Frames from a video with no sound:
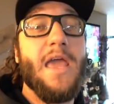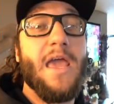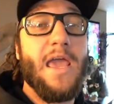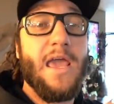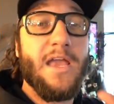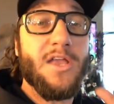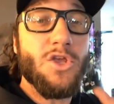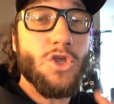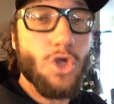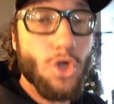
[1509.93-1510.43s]

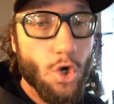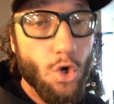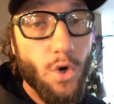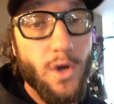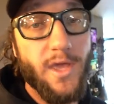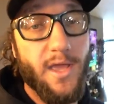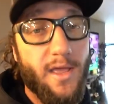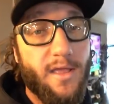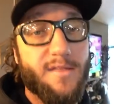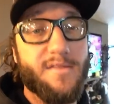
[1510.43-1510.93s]

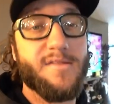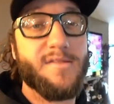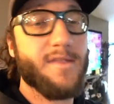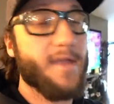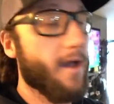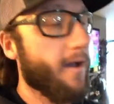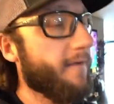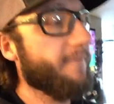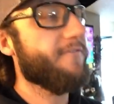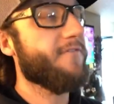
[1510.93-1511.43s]
Enjoy it.
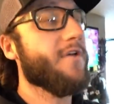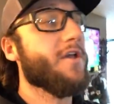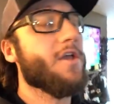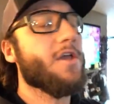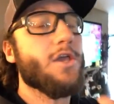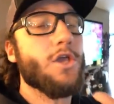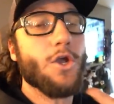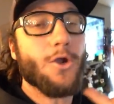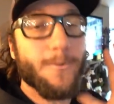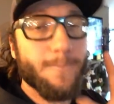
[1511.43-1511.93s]
Stuff
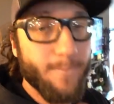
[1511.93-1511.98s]
your